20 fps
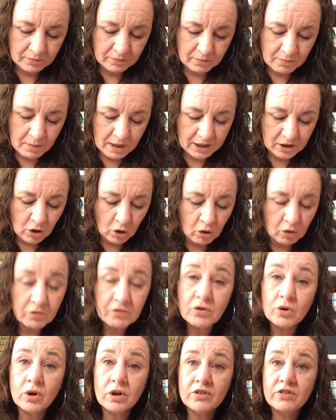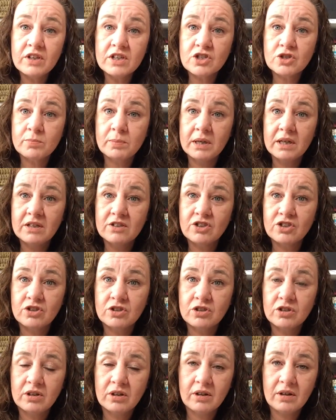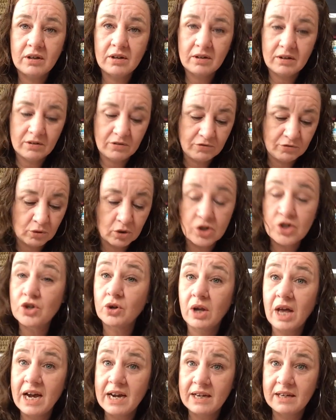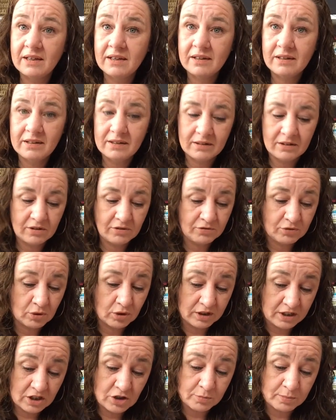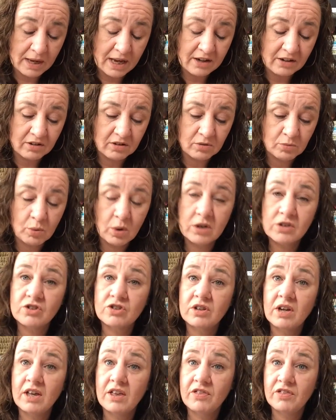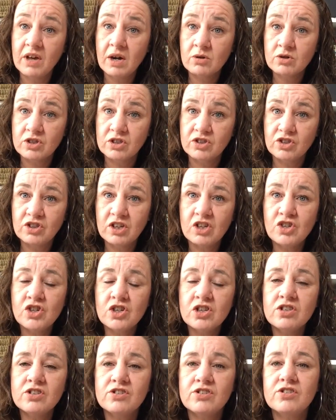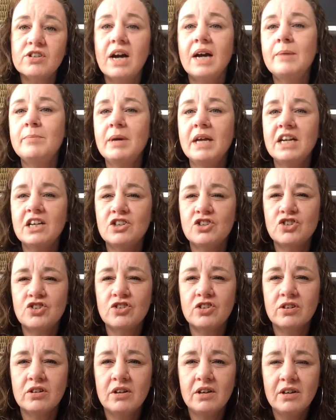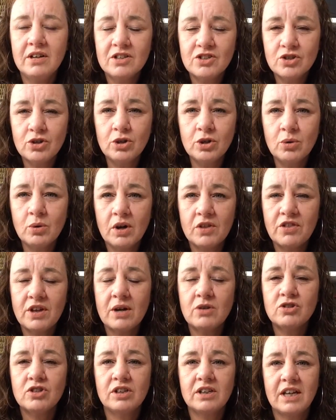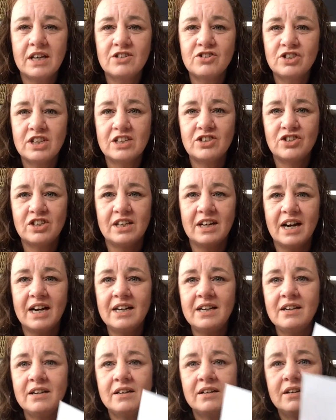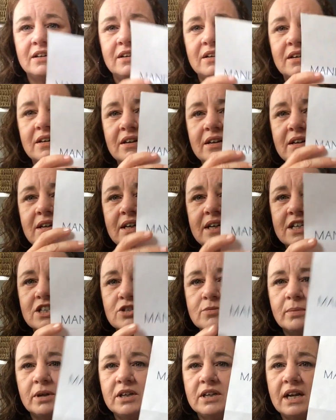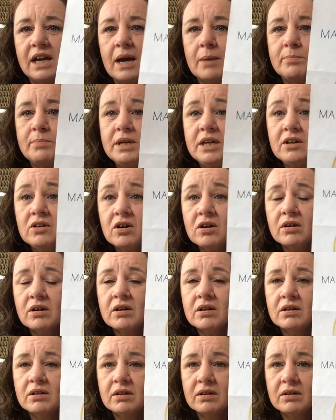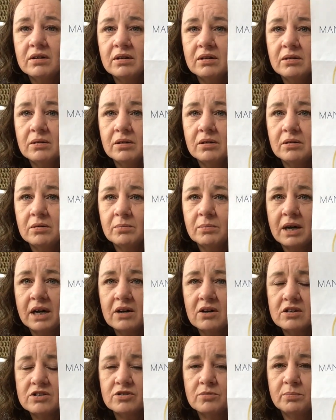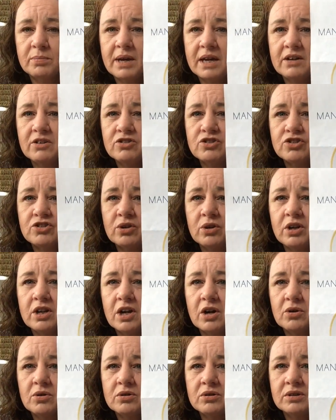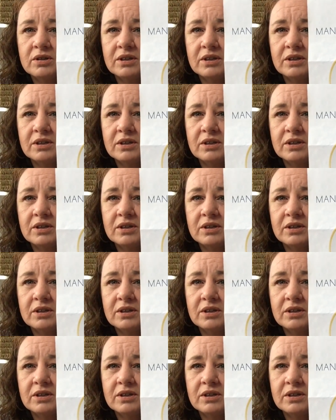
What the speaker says: My goal for this piece for July for this pattern was 1,000 stitches. I managed to do 1,069. It's Mandala Peacock by Awesome Pattern Studio.